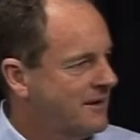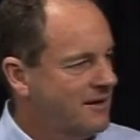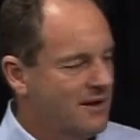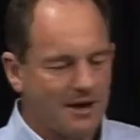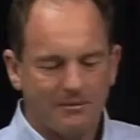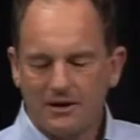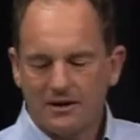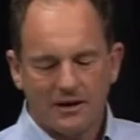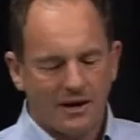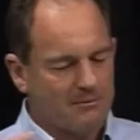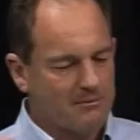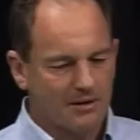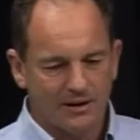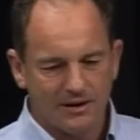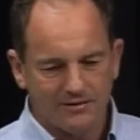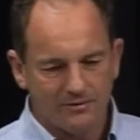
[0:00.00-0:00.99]
I mean,
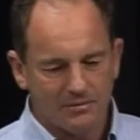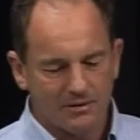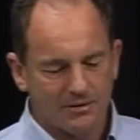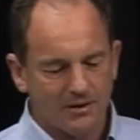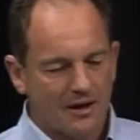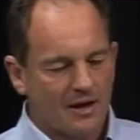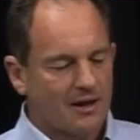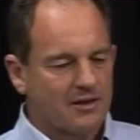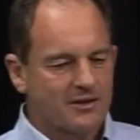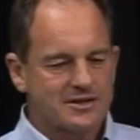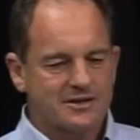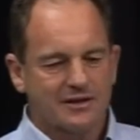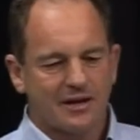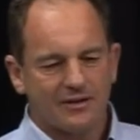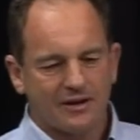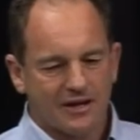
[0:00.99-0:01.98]
unbelievable. There's
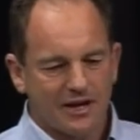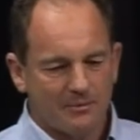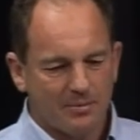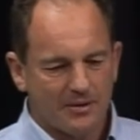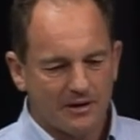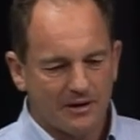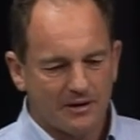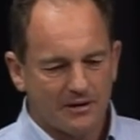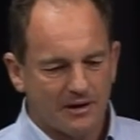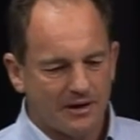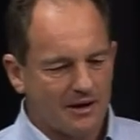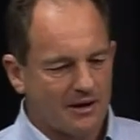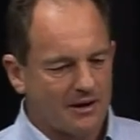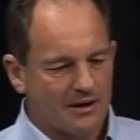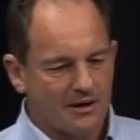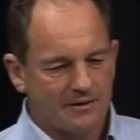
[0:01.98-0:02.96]
another company
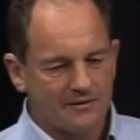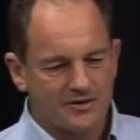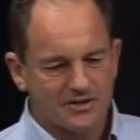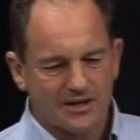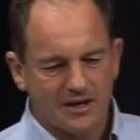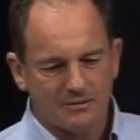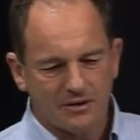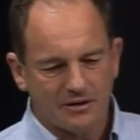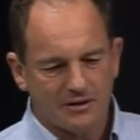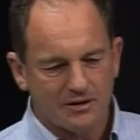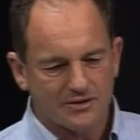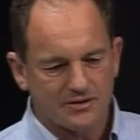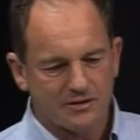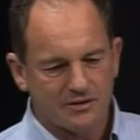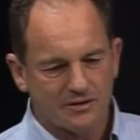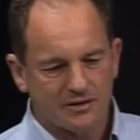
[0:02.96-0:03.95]
I've just come
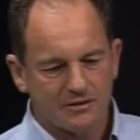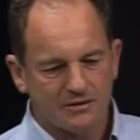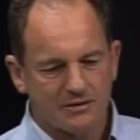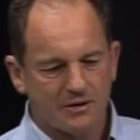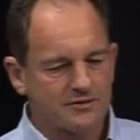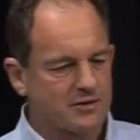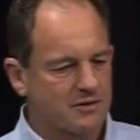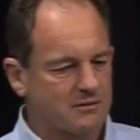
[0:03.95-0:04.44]
across who's